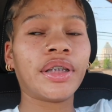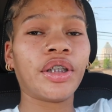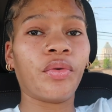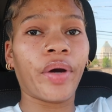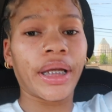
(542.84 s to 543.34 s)

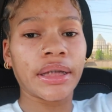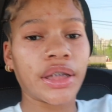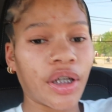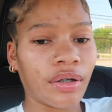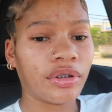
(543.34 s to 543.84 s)
still waiting
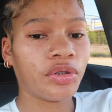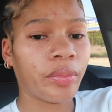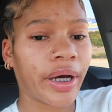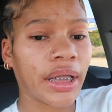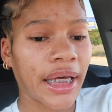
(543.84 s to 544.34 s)
to go to
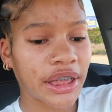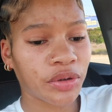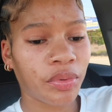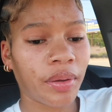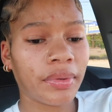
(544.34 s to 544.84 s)
my lash
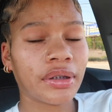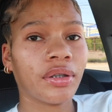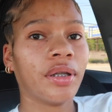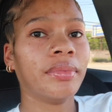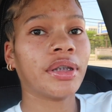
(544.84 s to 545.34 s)
appointment,
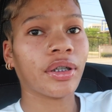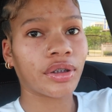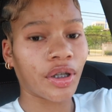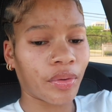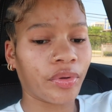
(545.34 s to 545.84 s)
so let me talk
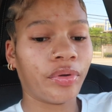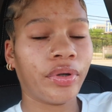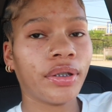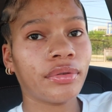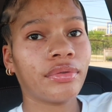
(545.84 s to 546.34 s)
to y'all real
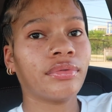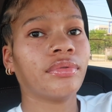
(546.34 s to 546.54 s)
quick.